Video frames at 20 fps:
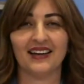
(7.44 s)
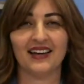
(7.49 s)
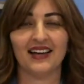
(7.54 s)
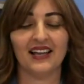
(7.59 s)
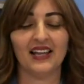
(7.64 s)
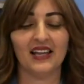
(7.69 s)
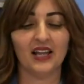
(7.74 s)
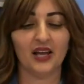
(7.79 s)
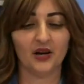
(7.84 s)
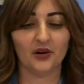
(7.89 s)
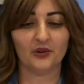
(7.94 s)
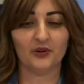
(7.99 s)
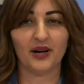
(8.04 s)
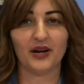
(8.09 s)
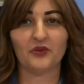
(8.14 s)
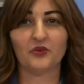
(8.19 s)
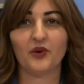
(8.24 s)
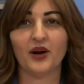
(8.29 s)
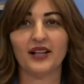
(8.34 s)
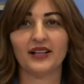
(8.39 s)
Hello
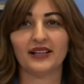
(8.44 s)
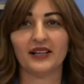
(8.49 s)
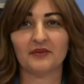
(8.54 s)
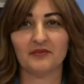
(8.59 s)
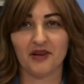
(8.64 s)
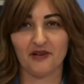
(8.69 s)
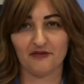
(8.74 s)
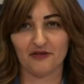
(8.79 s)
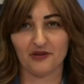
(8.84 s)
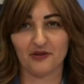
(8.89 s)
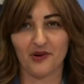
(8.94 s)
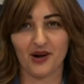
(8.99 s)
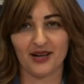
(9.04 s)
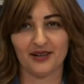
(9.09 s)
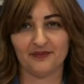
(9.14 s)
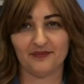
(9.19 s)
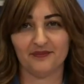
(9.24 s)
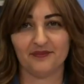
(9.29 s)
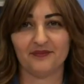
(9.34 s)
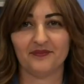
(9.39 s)
and welcome
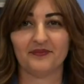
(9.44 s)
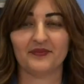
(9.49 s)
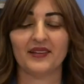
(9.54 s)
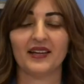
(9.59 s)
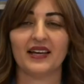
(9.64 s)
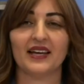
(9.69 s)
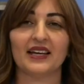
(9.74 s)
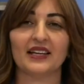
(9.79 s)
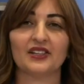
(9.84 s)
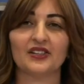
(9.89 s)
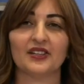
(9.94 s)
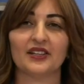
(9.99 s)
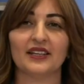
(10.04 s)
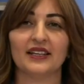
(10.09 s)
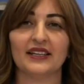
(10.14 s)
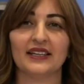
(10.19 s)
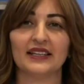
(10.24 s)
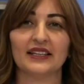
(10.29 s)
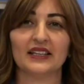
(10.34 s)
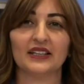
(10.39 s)
everyone
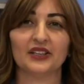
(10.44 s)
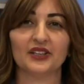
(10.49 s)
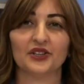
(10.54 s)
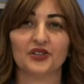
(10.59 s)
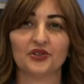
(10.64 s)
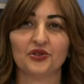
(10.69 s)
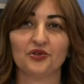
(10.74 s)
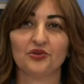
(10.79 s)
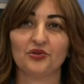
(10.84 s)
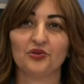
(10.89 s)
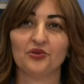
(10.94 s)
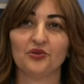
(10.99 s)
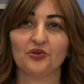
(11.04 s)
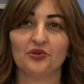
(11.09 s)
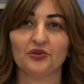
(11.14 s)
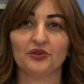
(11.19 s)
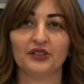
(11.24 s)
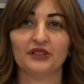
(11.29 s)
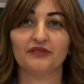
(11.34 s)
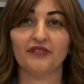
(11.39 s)

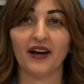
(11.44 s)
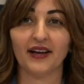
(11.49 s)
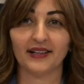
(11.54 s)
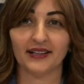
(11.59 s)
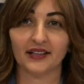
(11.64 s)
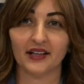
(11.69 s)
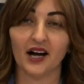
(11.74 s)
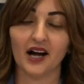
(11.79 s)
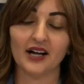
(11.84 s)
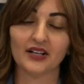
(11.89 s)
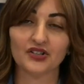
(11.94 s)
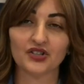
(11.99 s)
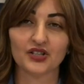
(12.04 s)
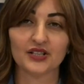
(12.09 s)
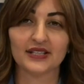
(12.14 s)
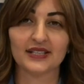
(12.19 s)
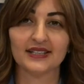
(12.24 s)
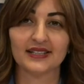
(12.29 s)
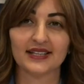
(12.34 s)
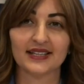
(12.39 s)
to Defining
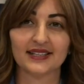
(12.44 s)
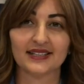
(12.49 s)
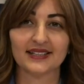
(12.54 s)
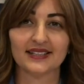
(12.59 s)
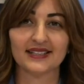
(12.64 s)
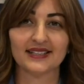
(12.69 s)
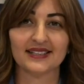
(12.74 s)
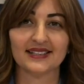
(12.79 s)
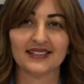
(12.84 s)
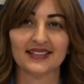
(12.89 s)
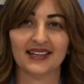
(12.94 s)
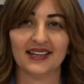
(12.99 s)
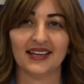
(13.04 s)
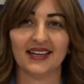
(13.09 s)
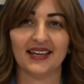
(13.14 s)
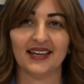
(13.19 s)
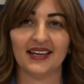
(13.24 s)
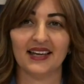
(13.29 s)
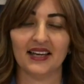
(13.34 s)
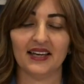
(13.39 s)
Consciousness.
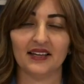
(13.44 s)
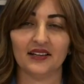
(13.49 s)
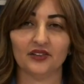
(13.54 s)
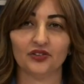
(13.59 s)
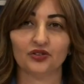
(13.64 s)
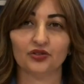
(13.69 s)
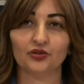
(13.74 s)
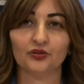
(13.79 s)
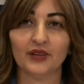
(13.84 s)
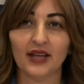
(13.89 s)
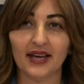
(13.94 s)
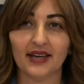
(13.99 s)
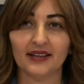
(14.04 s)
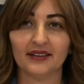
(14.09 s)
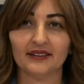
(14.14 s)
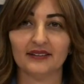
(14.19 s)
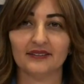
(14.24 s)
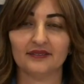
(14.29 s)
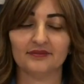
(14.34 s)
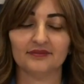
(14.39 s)
And
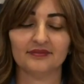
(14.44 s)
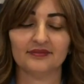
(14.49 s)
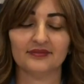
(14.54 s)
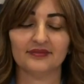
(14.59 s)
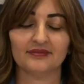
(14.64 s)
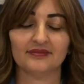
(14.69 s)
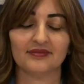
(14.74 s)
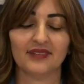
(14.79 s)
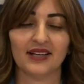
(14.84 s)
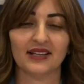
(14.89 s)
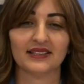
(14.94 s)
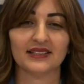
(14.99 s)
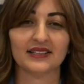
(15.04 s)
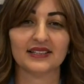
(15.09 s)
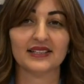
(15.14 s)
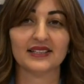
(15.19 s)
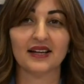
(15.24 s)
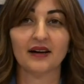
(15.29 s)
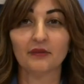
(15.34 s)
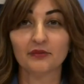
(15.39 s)
today the
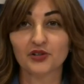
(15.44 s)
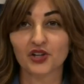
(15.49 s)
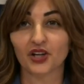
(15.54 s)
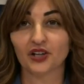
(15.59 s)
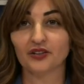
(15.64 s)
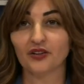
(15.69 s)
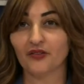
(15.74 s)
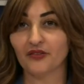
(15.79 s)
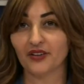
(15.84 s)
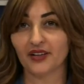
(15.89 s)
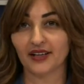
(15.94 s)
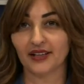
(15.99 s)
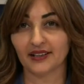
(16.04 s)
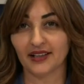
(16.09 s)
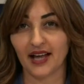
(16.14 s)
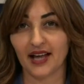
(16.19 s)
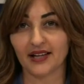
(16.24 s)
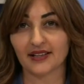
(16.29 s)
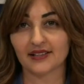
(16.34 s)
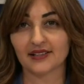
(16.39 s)
subject of the
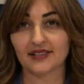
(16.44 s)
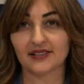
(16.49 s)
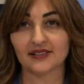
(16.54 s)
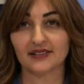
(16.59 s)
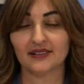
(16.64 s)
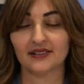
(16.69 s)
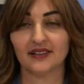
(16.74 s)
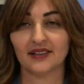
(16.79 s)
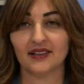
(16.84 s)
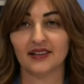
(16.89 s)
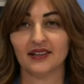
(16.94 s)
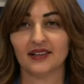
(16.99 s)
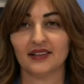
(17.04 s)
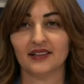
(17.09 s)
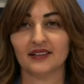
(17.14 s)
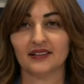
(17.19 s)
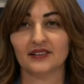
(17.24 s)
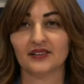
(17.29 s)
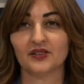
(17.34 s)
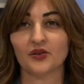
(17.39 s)
class
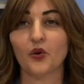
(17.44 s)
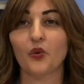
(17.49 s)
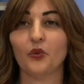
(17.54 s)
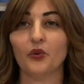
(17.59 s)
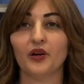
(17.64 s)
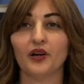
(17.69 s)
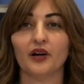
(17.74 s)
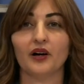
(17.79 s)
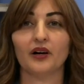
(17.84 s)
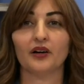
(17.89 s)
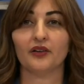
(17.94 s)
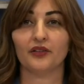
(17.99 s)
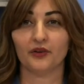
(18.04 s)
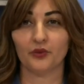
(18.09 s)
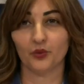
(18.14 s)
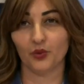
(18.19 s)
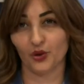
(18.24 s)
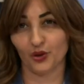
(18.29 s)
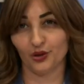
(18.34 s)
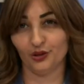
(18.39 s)
is We Are the
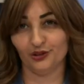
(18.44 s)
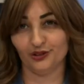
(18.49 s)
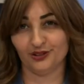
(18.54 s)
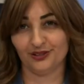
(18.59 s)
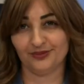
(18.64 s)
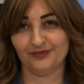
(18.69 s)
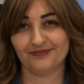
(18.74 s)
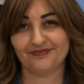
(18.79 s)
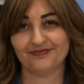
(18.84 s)
World.